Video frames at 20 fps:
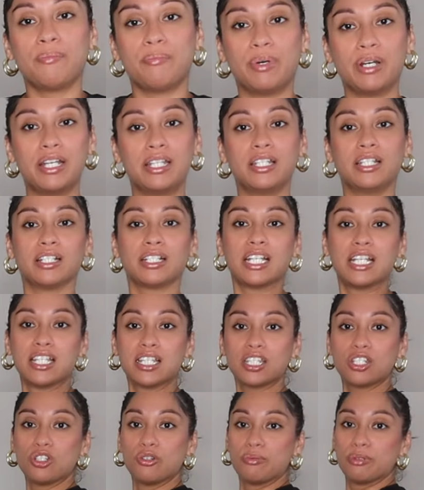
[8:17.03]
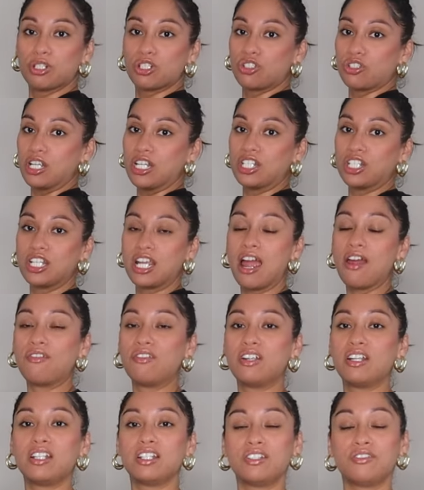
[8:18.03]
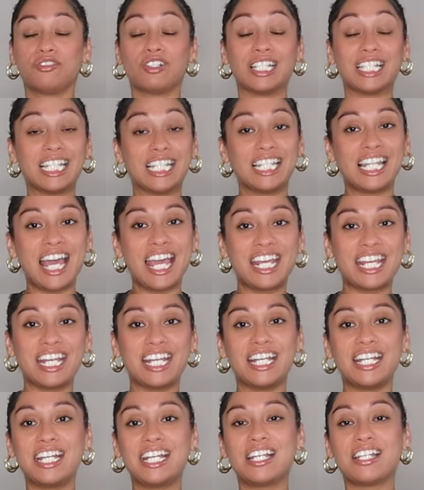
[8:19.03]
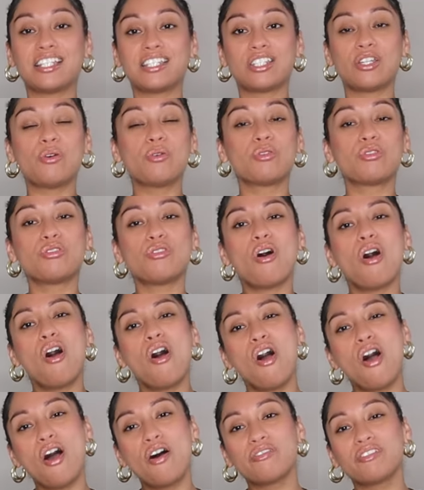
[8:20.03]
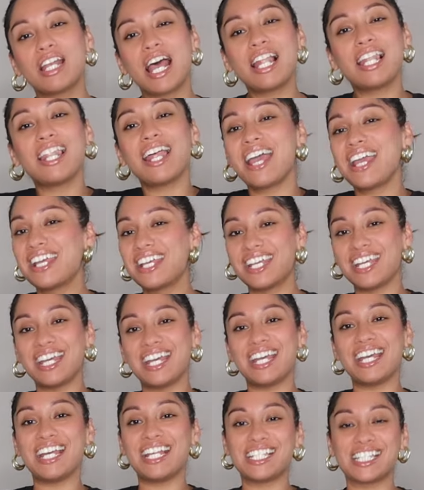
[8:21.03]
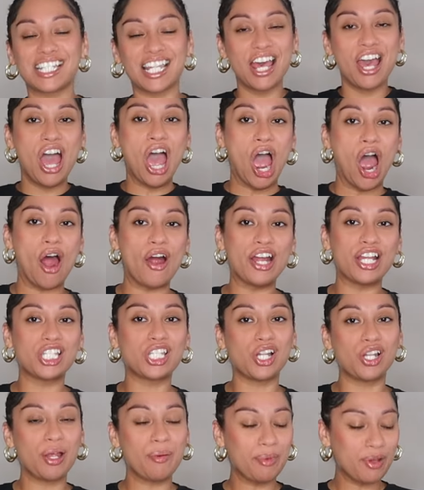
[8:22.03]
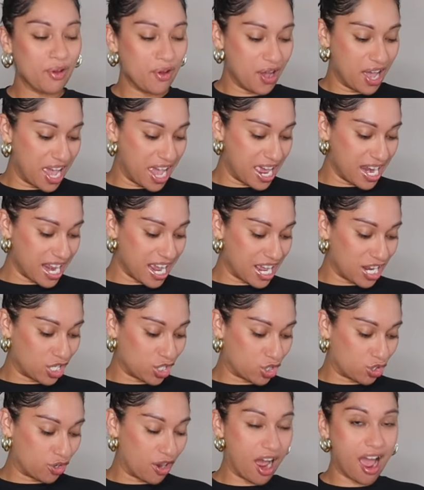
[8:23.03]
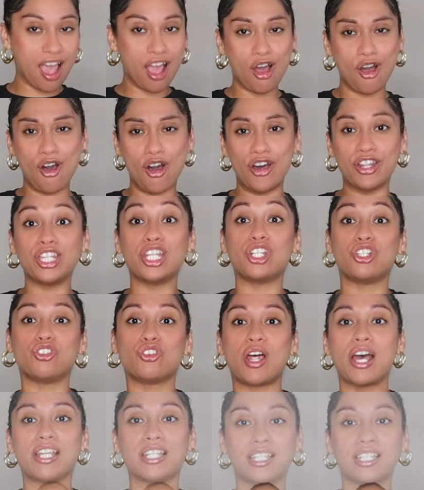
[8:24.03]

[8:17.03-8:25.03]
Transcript: But look, it's super stretchy. I really, really like it. It's so soft. I like it. All right, so let me go ahead and try on the dress.